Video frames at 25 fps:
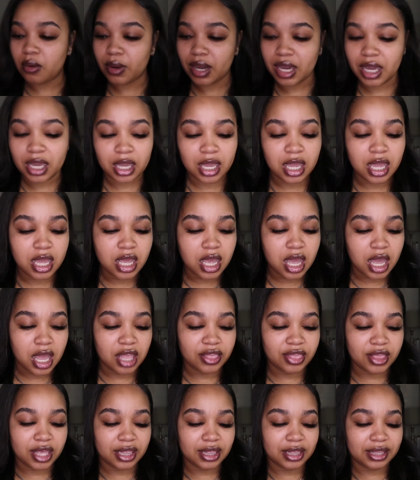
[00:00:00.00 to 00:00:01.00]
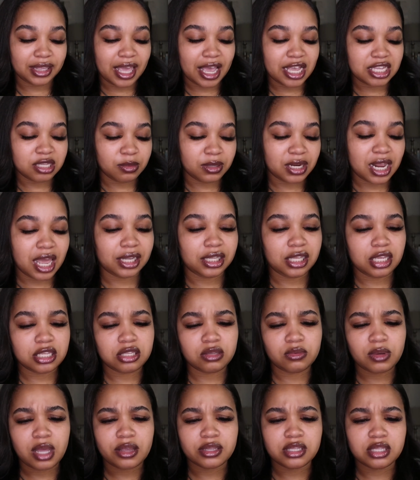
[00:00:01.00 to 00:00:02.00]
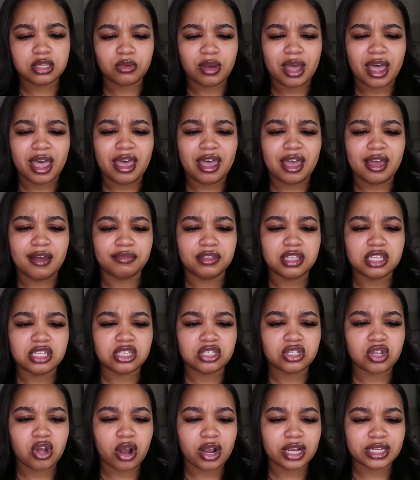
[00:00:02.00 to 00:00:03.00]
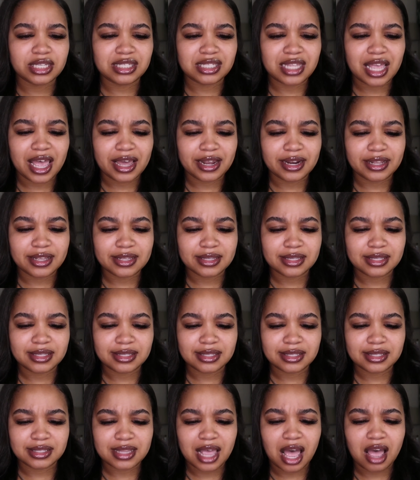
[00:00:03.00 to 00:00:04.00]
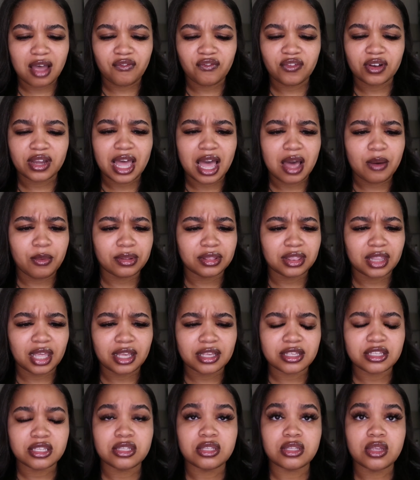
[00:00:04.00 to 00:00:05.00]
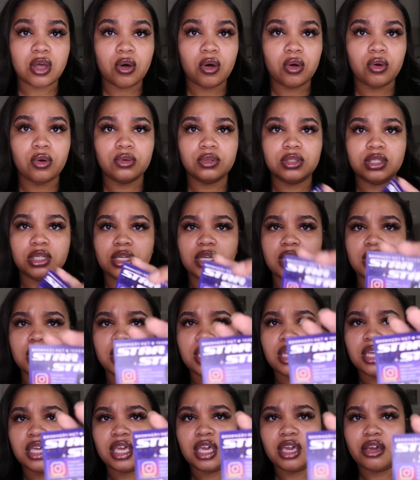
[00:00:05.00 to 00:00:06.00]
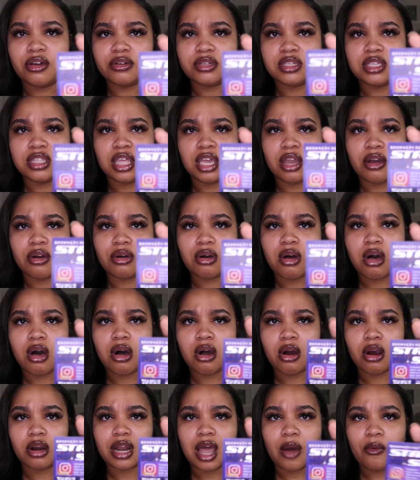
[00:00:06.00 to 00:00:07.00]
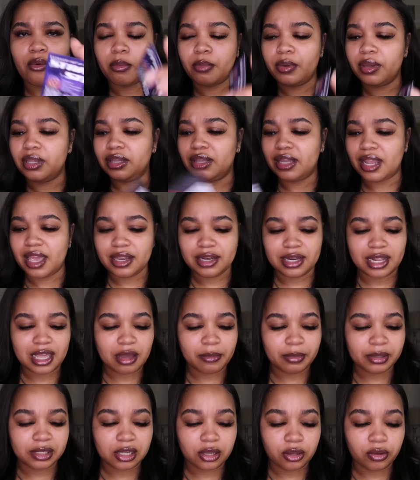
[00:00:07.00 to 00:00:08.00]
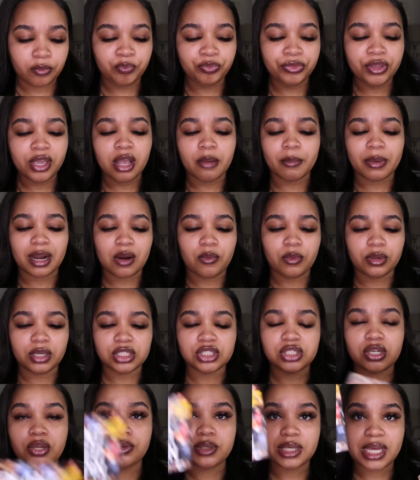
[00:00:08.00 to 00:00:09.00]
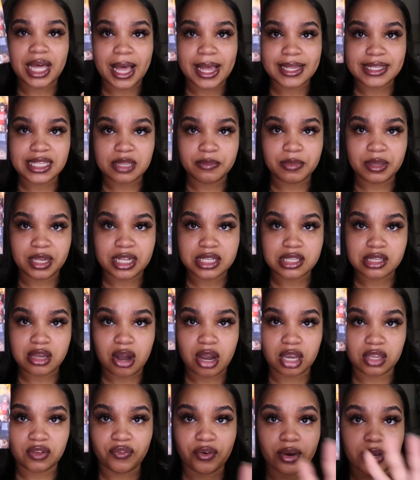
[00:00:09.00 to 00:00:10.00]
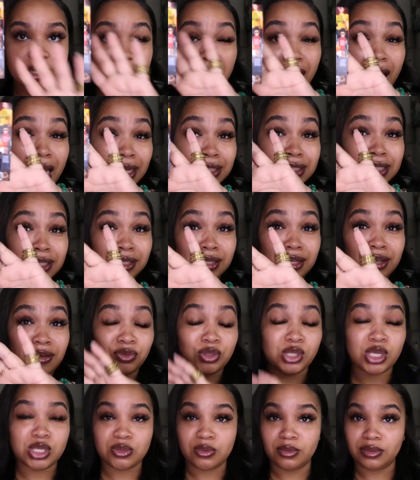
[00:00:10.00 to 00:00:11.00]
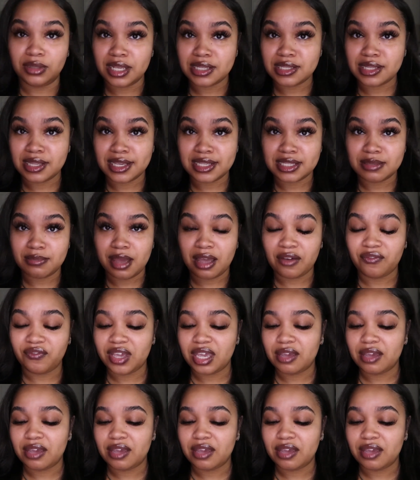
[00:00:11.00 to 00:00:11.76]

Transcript: all right and then last but not least who else do i have the star status i forgot what they sold here's their card i'll be putting that down below but i want to show you guys the business cards first i actually love this one this is my